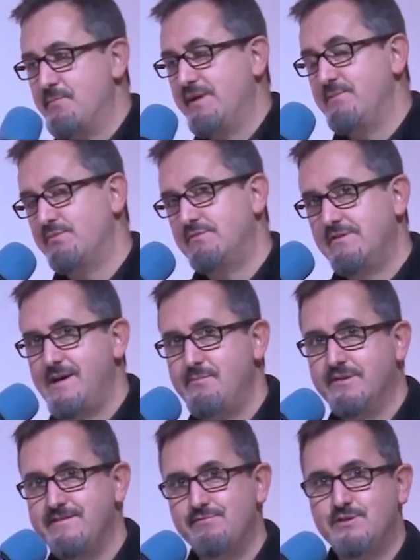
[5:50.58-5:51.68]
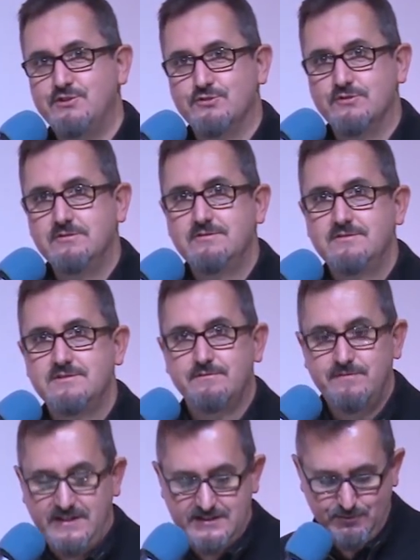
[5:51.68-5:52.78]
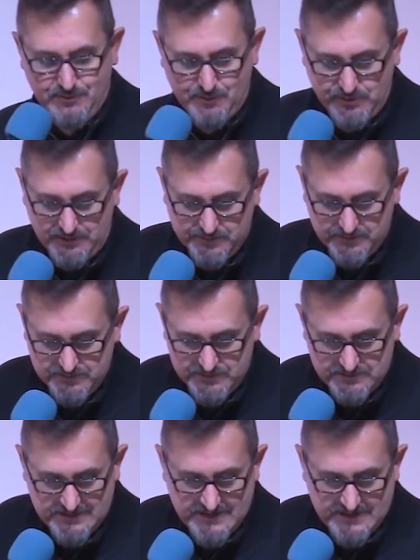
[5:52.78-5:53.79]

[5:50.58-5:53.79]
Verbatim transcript: people, and I believe we do, to fix all the problems,